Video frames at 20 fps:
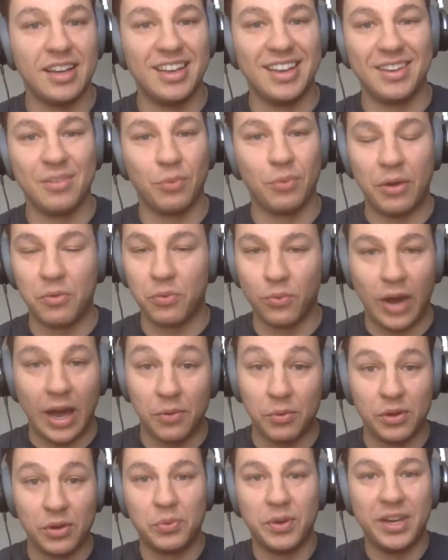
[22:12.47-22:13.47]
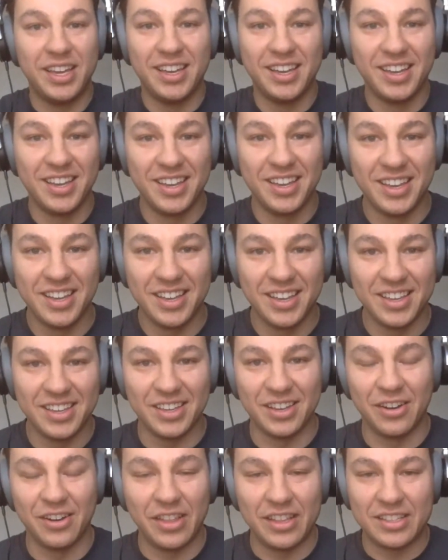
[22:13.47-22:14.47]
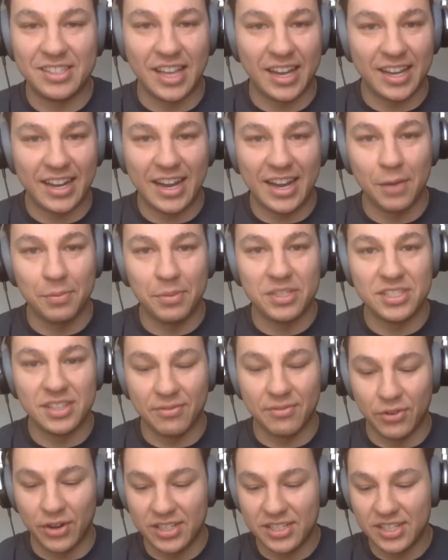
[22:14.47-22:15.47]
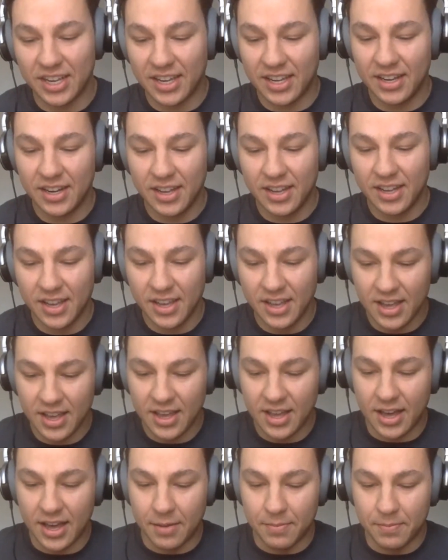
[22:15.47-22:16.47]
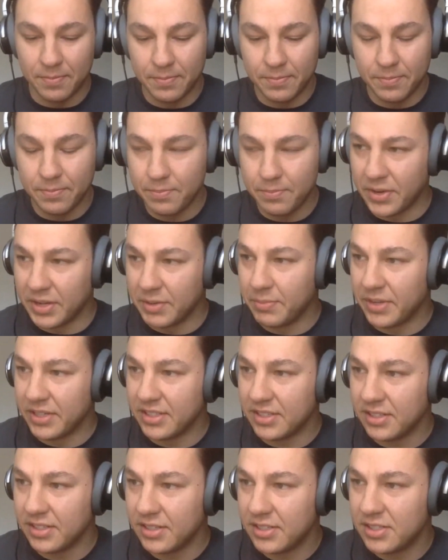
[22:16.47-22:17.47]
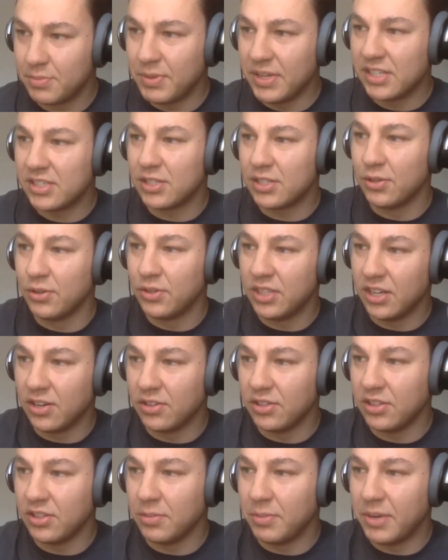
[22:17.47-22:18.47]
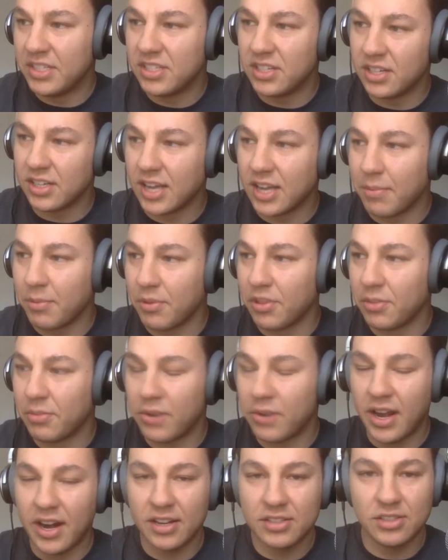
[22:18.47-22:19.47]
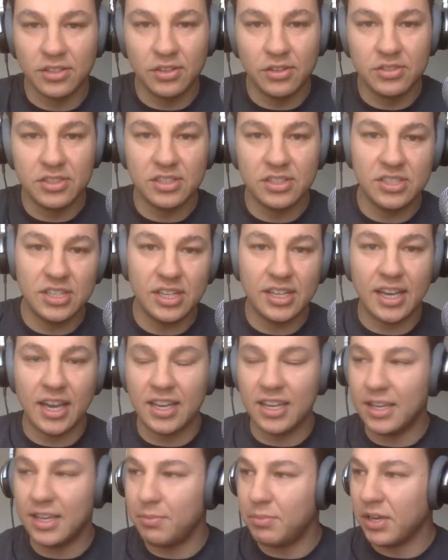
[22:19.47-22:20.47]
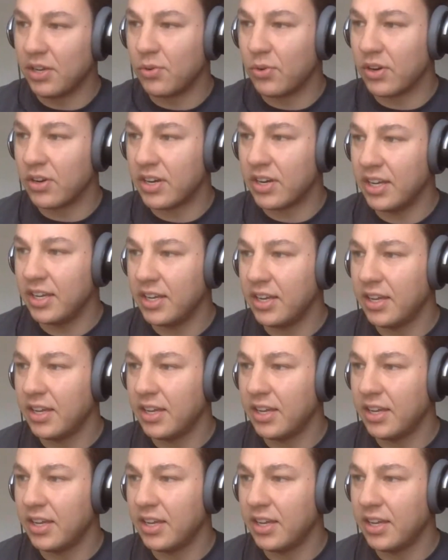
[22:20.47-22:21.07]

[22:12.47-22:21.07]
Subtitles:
Why would we? That's not going to help us differentiate. But speak to, you mentioned a couple of the products you're using, GKE, BigQuery.